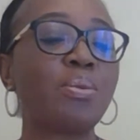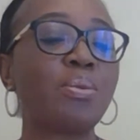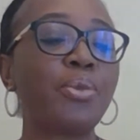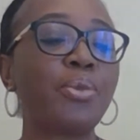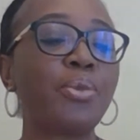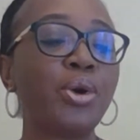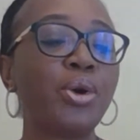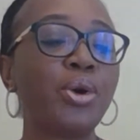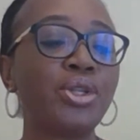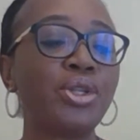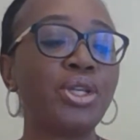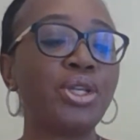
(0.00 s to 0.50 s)

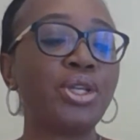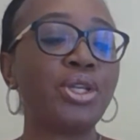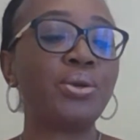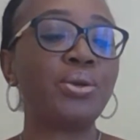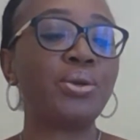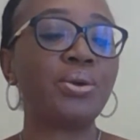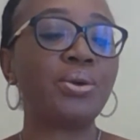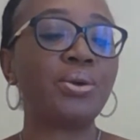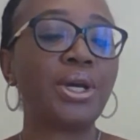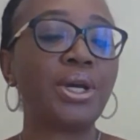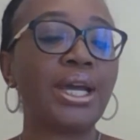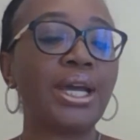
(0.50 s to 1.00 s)
upon
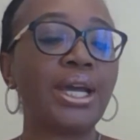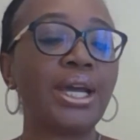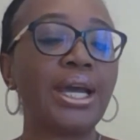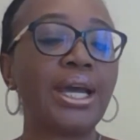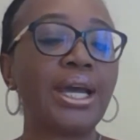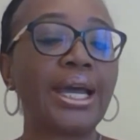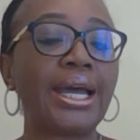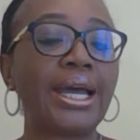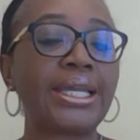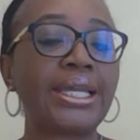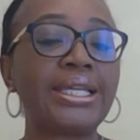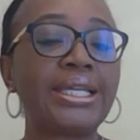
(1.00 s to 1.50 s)
you
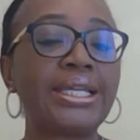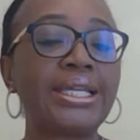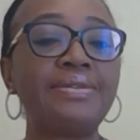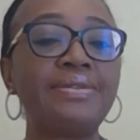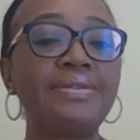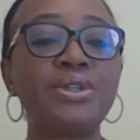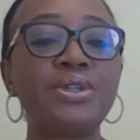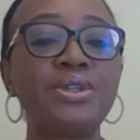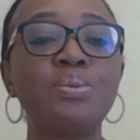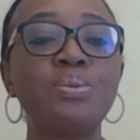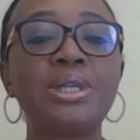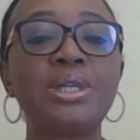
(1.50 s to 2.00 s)
and
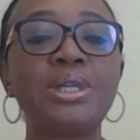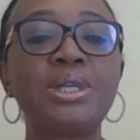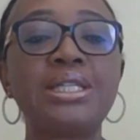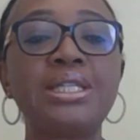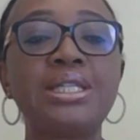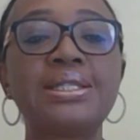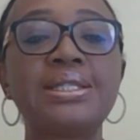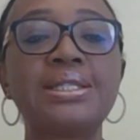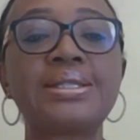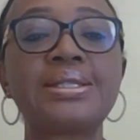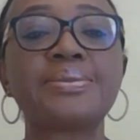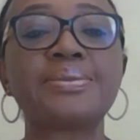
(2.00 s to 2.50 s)
give you
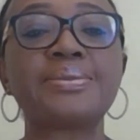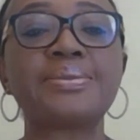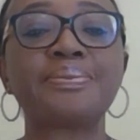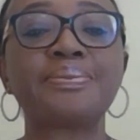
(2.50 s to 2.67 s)
peace."